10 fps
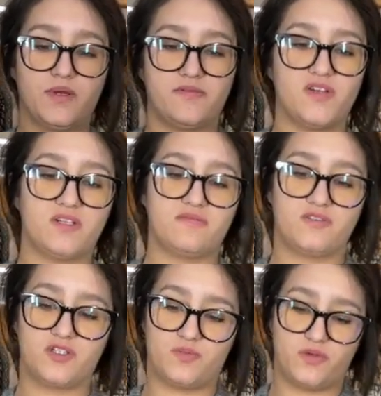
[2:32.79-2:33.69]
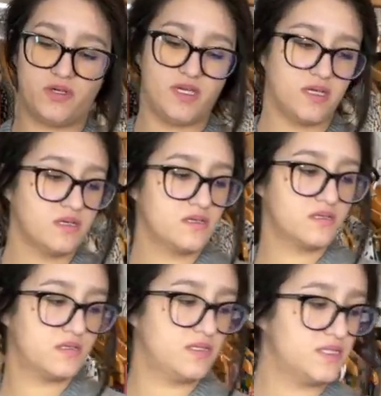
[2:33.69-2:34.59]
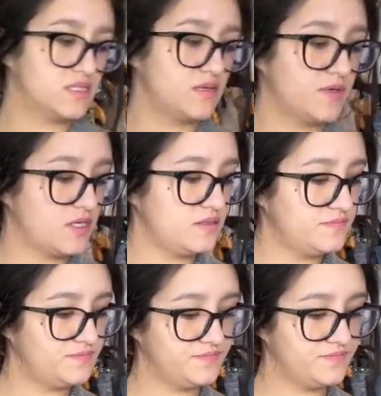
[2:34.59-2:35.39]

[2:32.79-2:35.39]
perfect for spring and summer.